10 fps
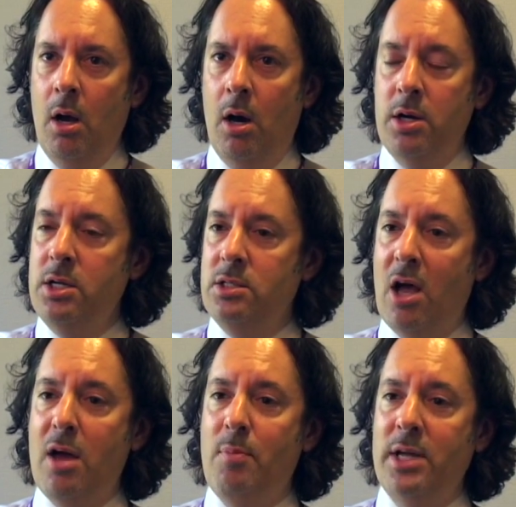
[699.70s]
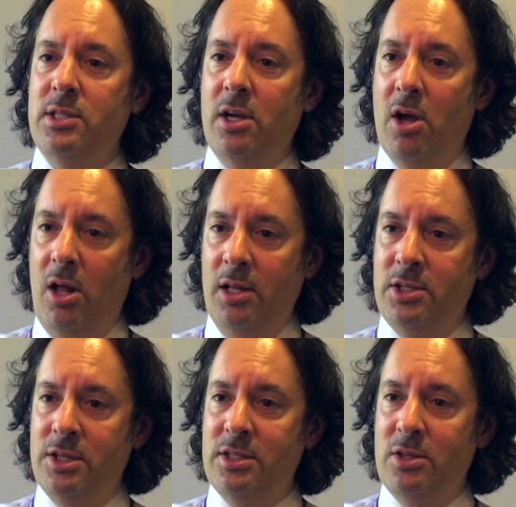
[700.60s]
are designed by
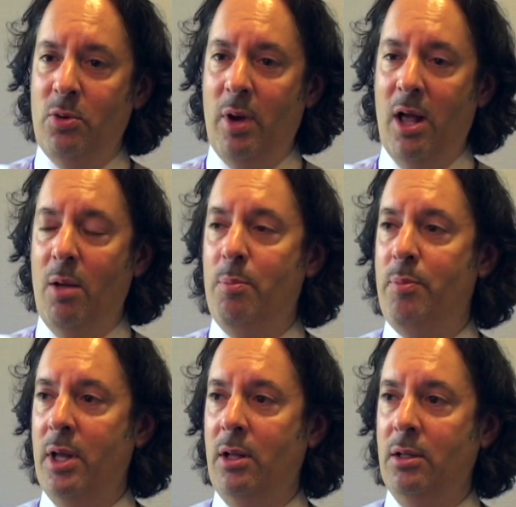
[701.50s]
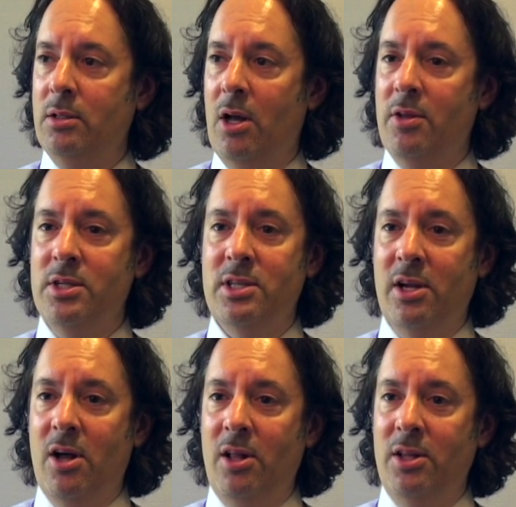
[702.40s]
psychologists who help build all the
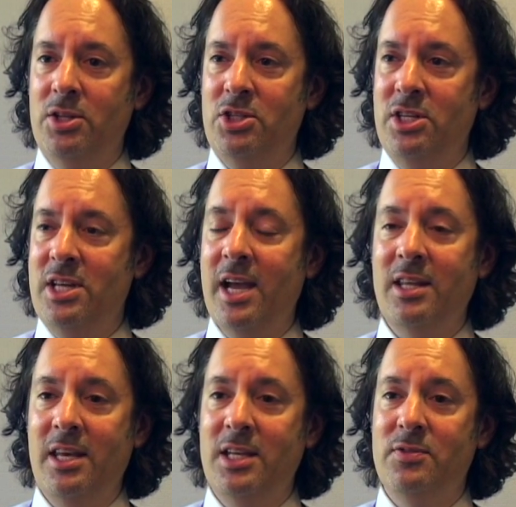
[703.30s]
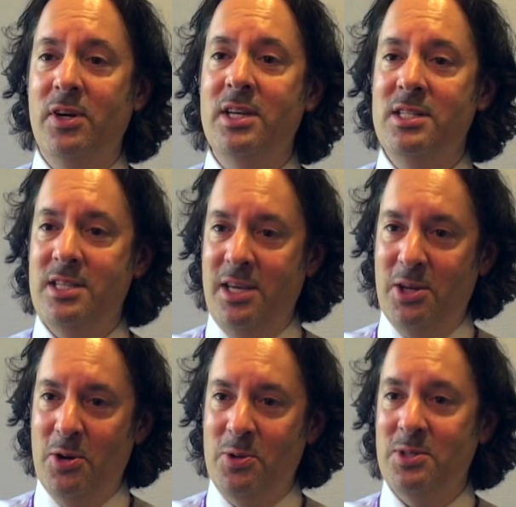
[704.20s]
psychology techniques for
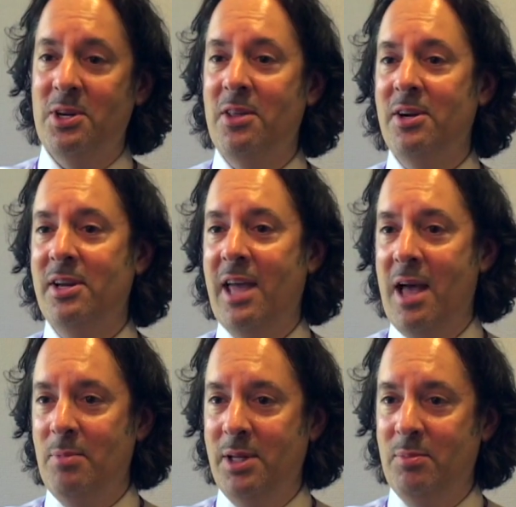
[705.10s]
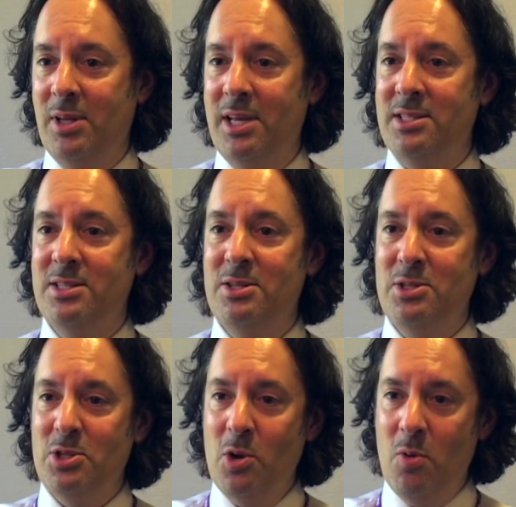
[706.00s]
casinos and other gambling places and
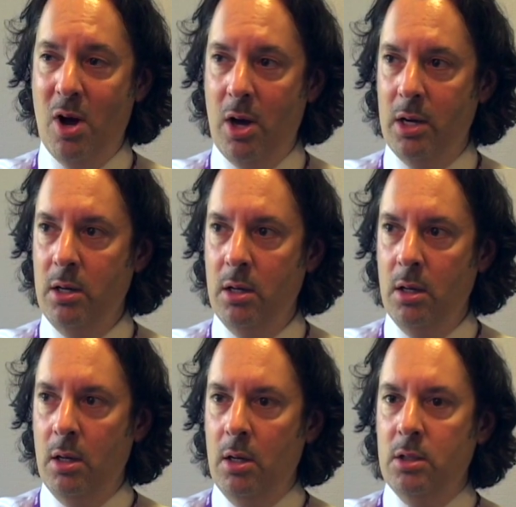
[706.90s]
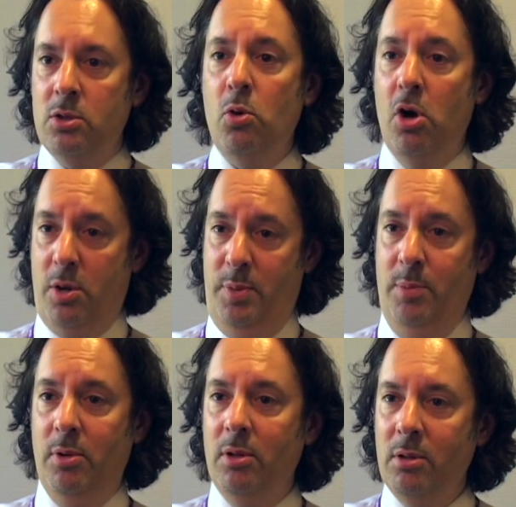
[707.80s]
so on to hook
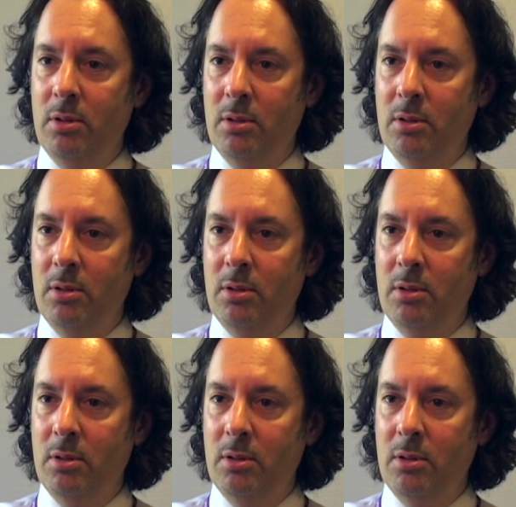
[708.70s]
people,